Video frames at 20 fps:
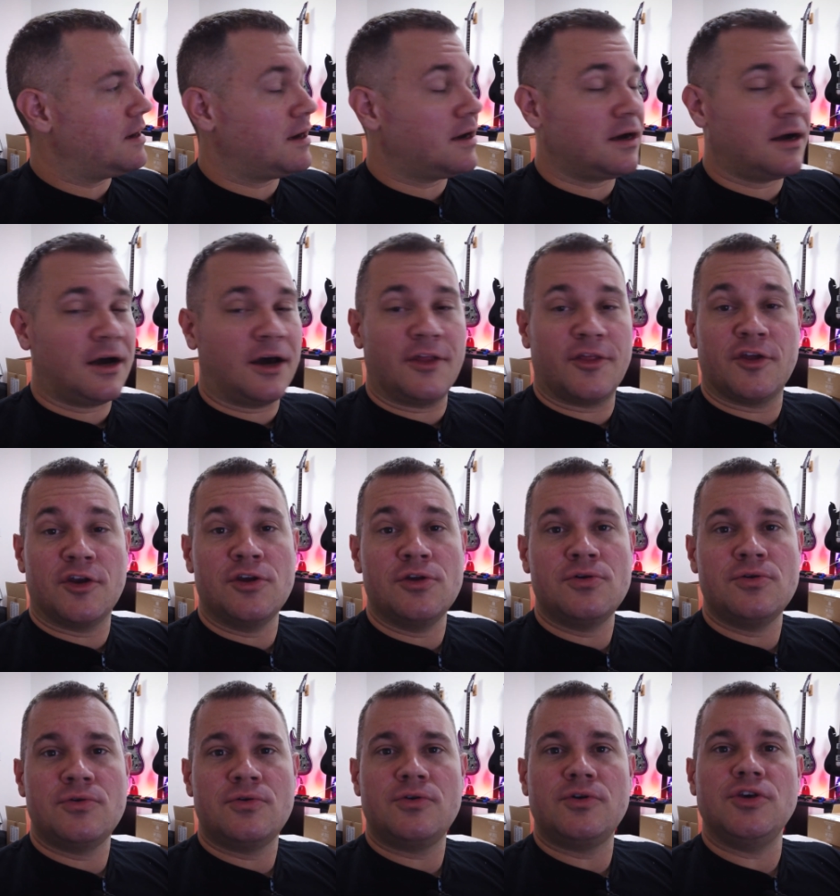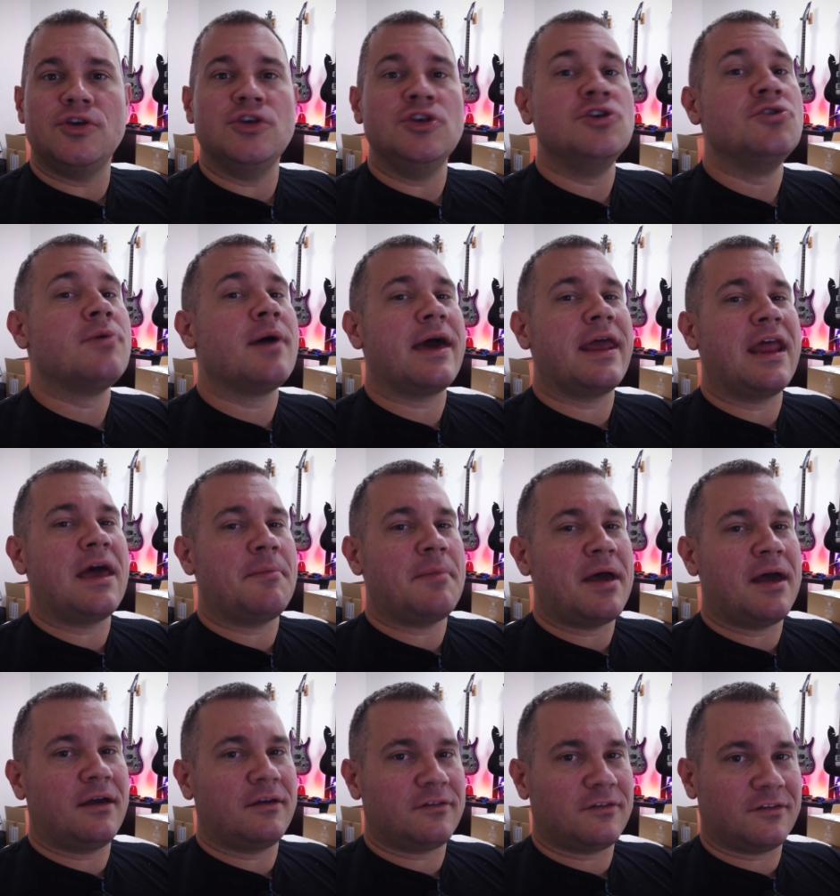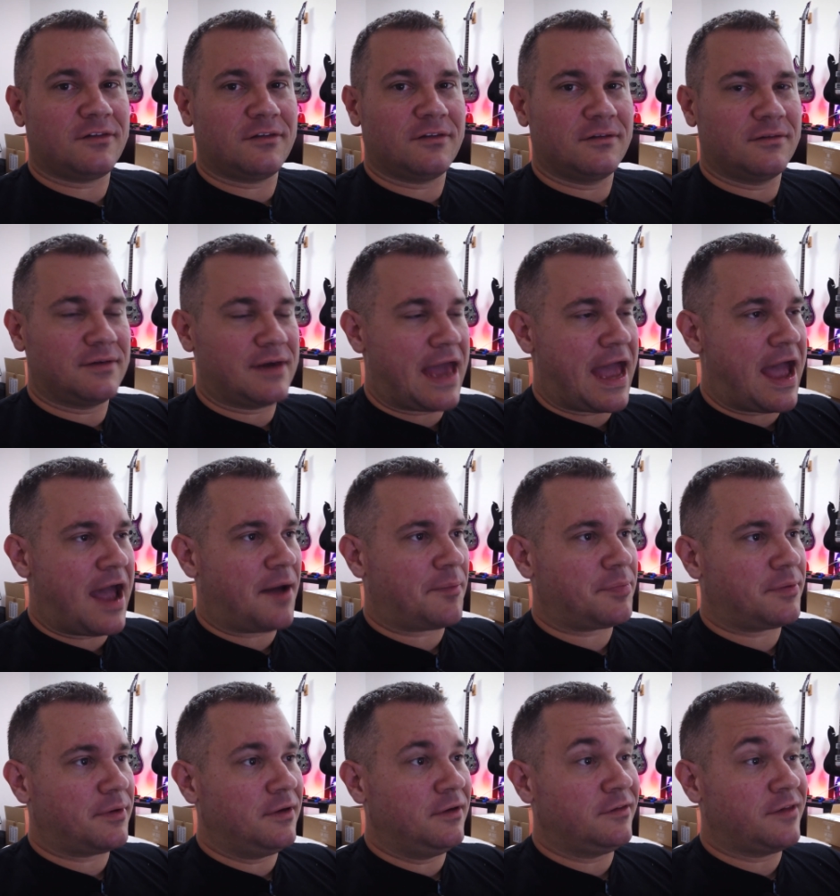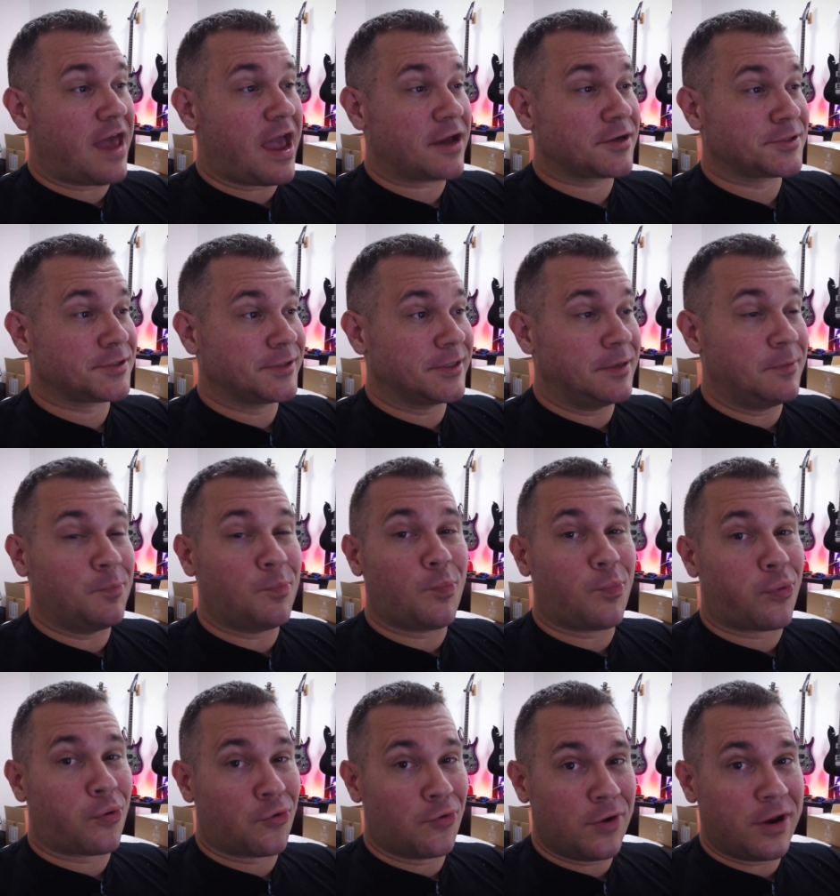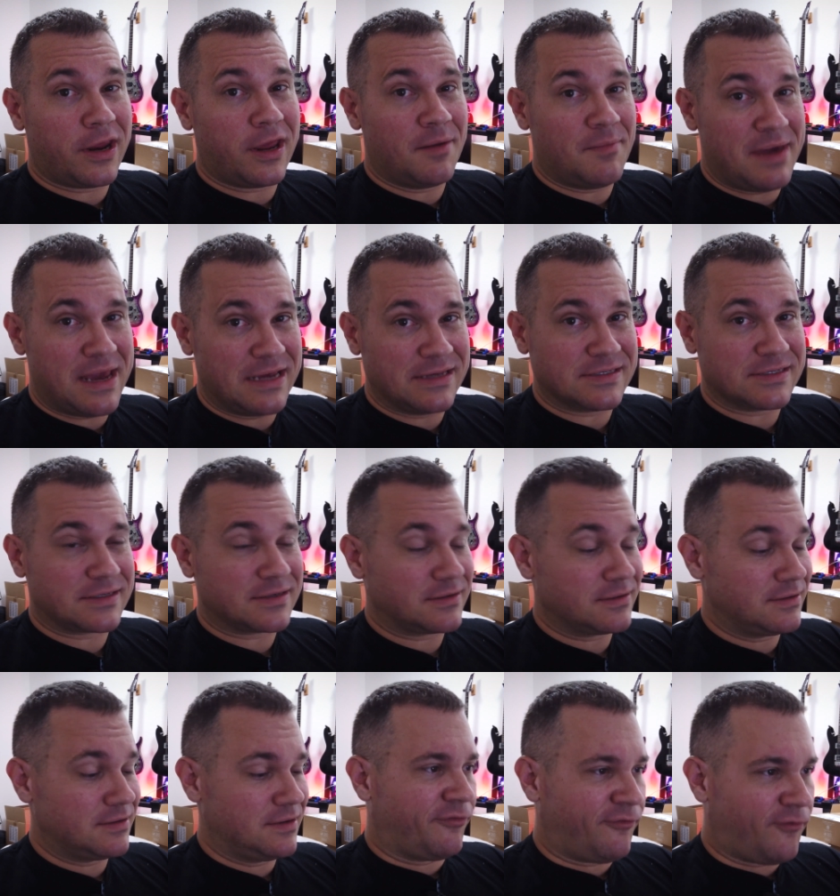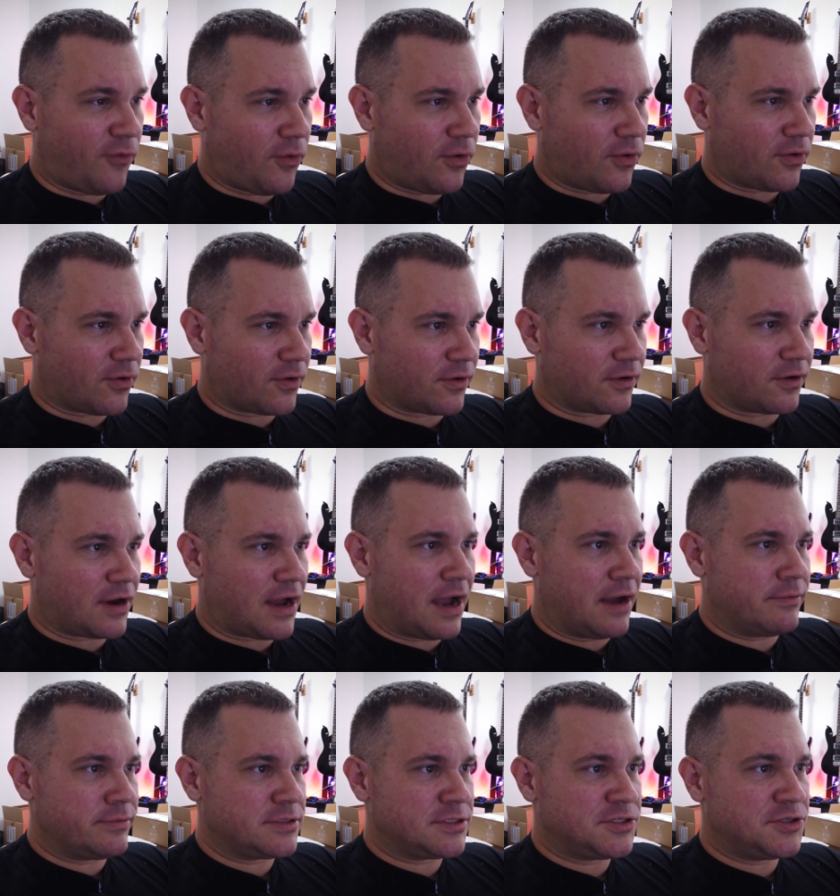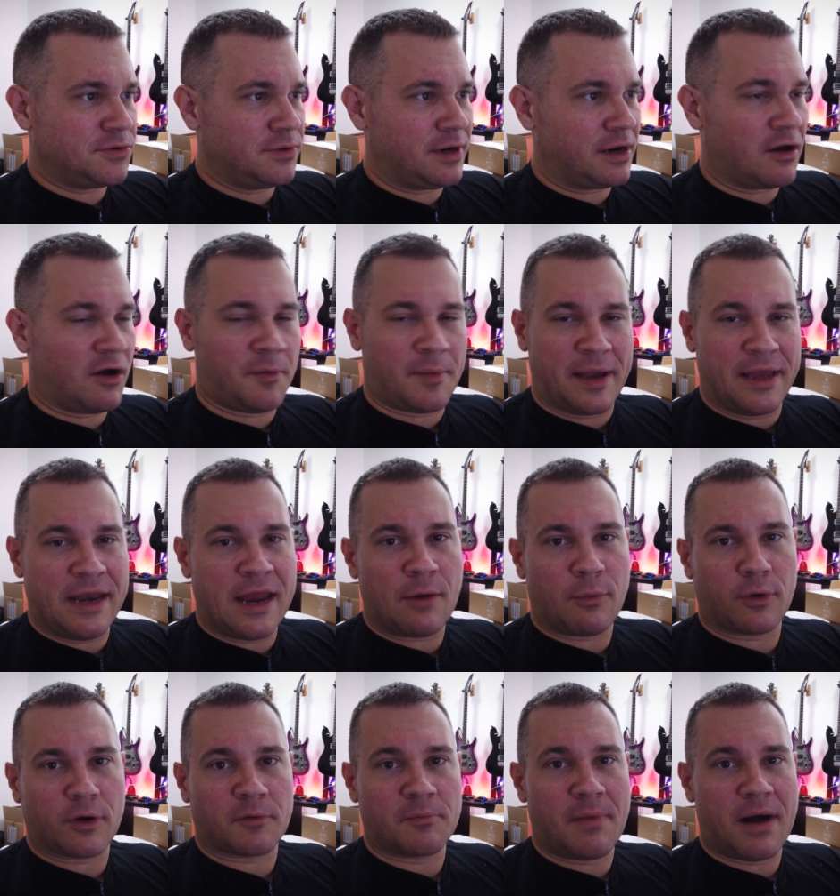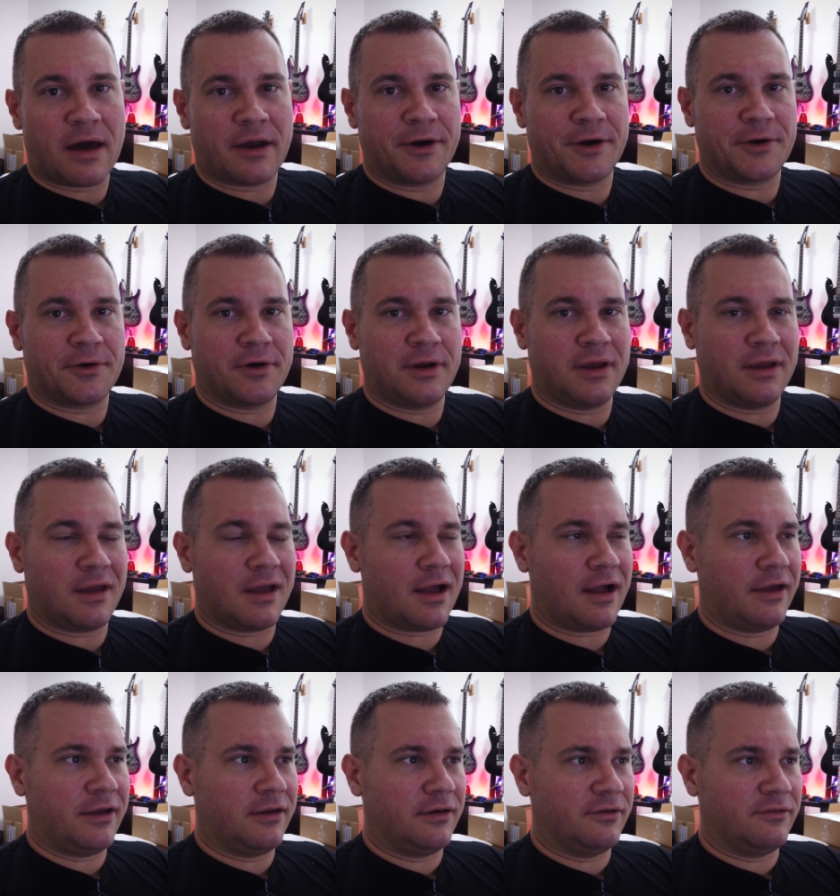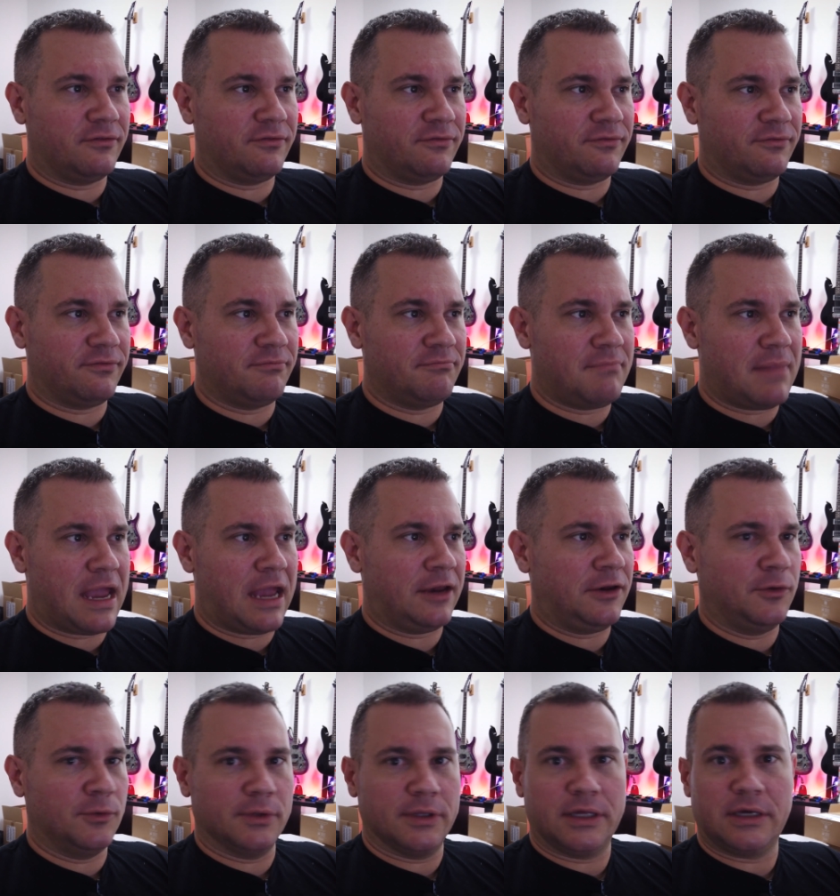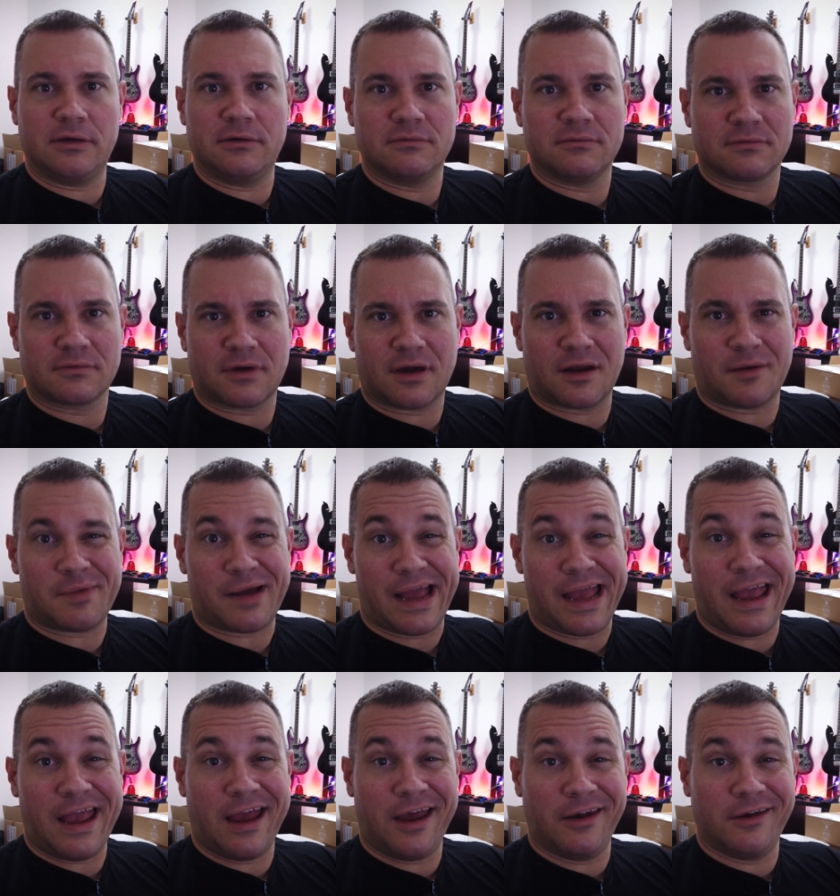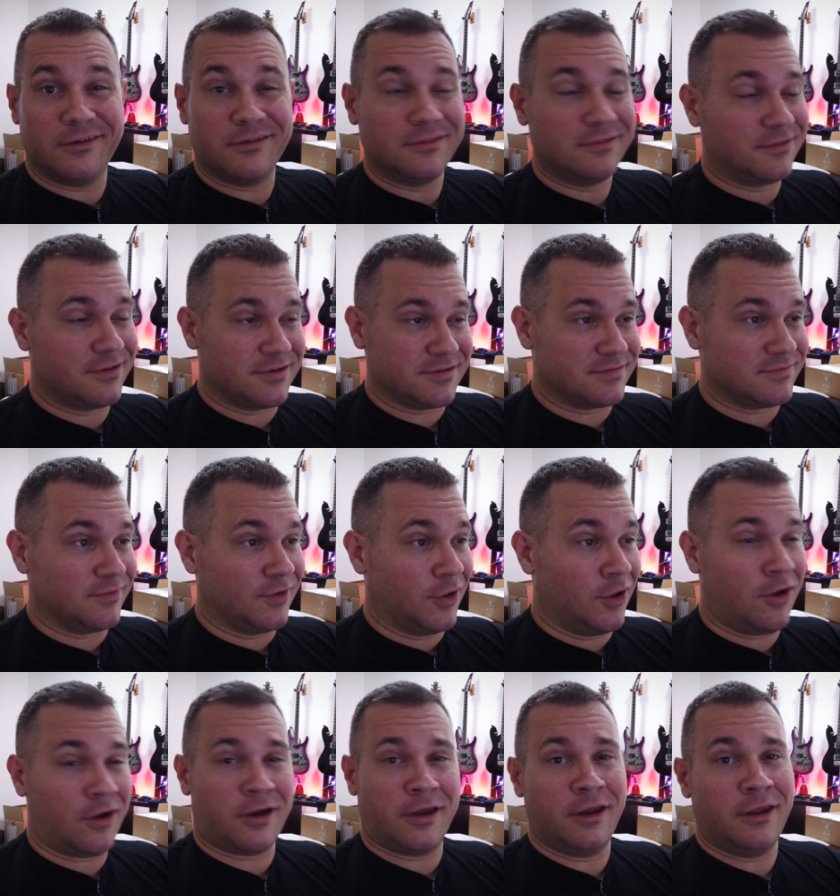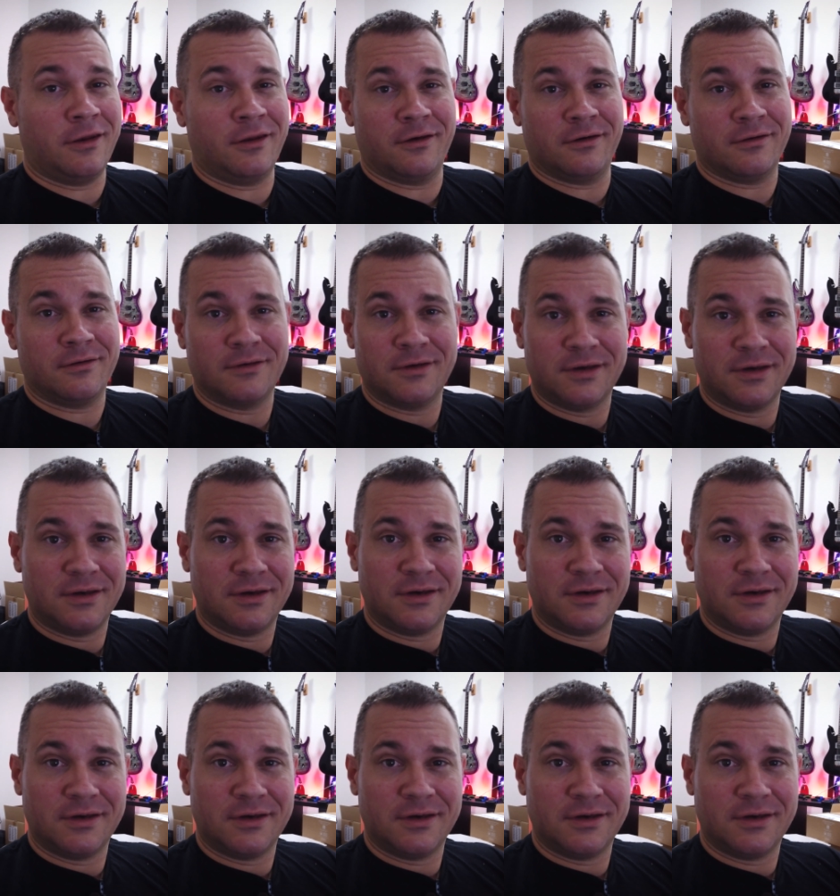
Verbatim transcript: Uh, the new U N M S app is actually pretty amazing. Before, I was doing all my network monitoring kind of manually, kind of by hand, just logging into